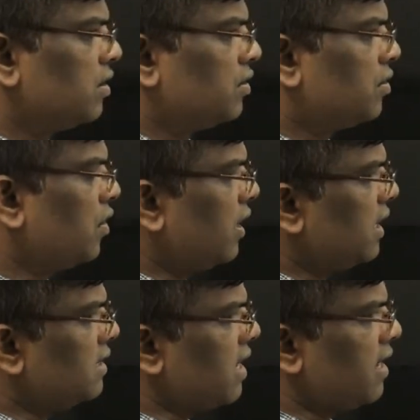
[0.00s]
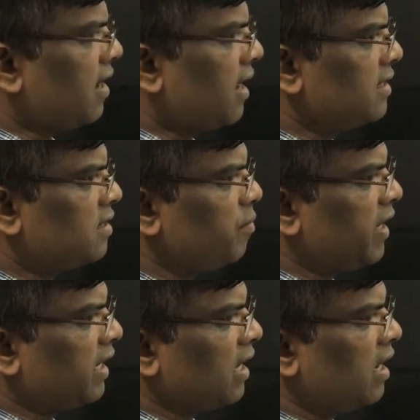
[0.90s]
So it is an
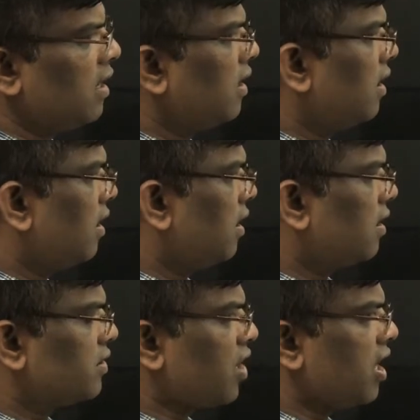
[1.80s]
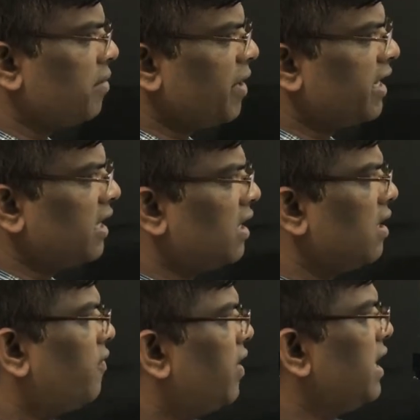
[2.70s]
unsymmetrical starting
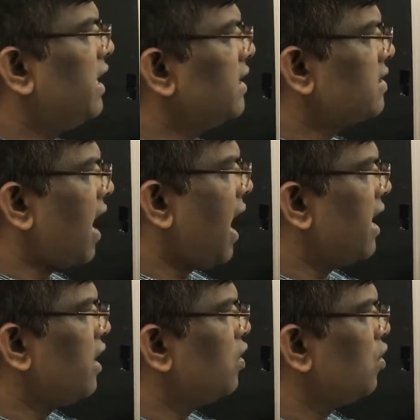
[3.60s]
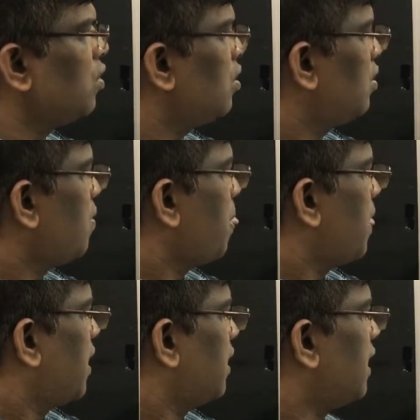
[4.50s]
material. When it is added to,
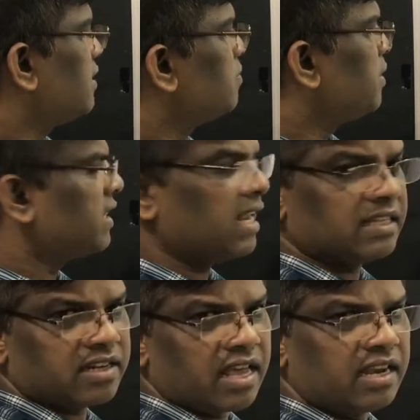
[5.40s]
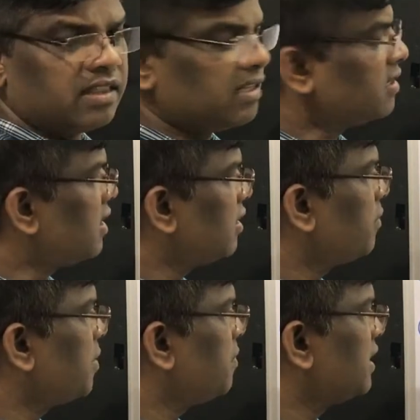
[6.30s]
yes, methyl styrene, this is nothing
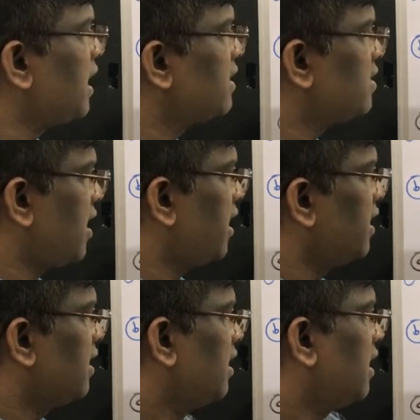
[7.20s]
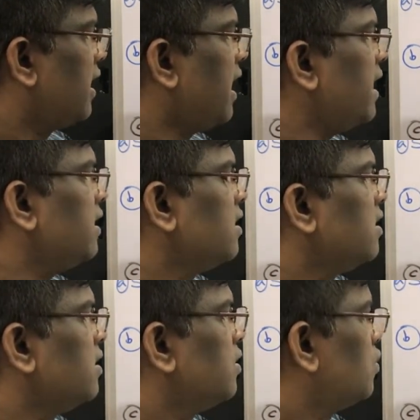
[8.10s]
but methyl styrene, right?
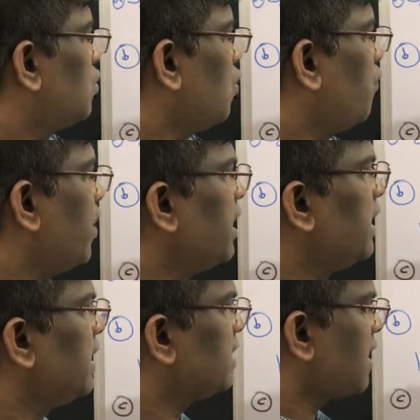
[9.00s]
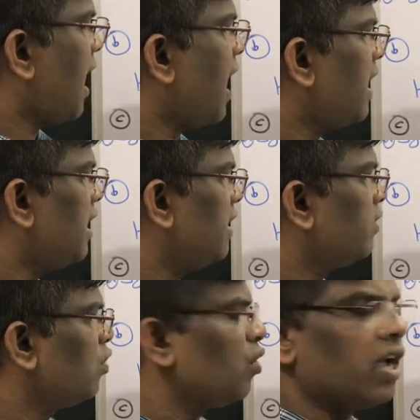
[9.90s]
So when it is
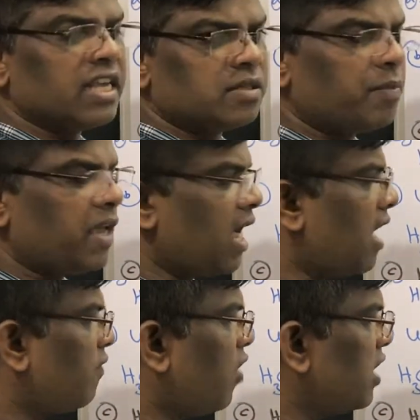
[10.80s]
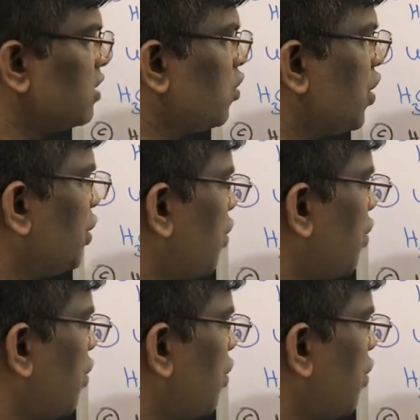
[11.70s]
added to HBr, what is going